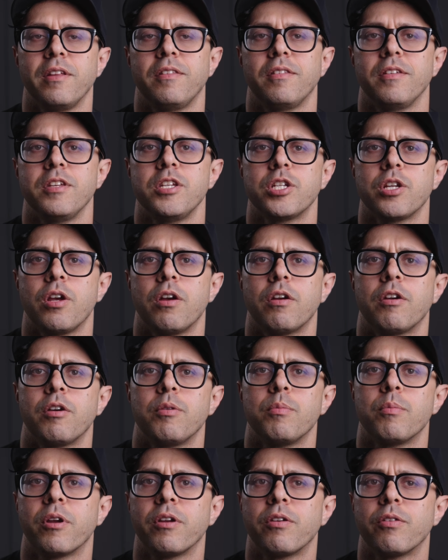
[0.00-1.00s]
see
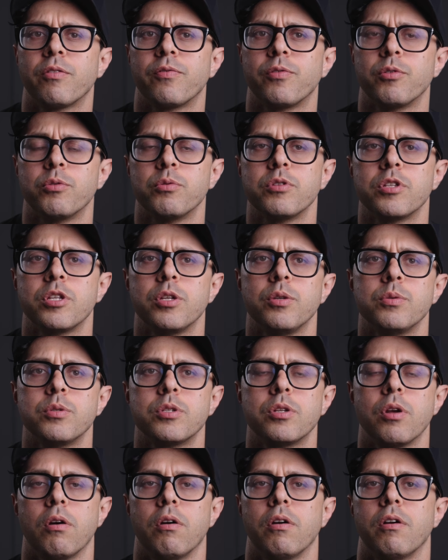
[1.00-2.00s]
shotgun microphones
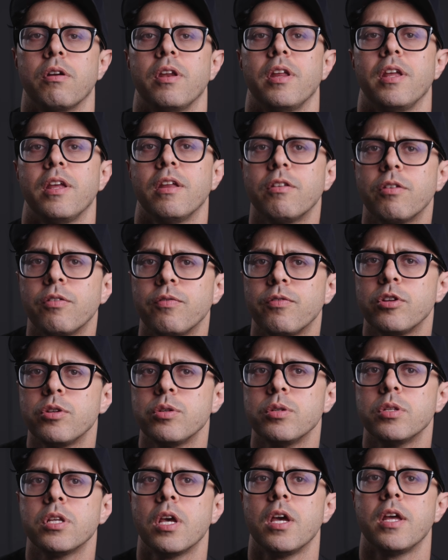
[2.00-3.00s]
used on
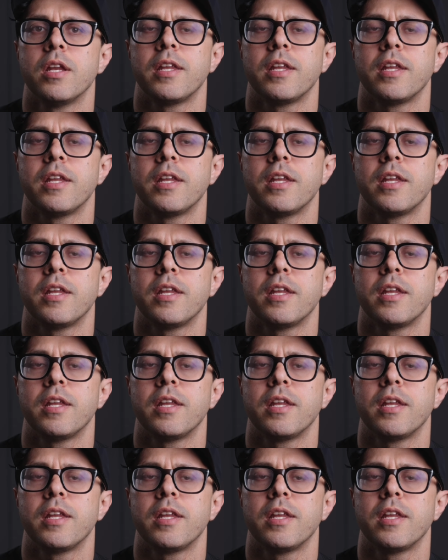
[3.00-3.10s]
interviews,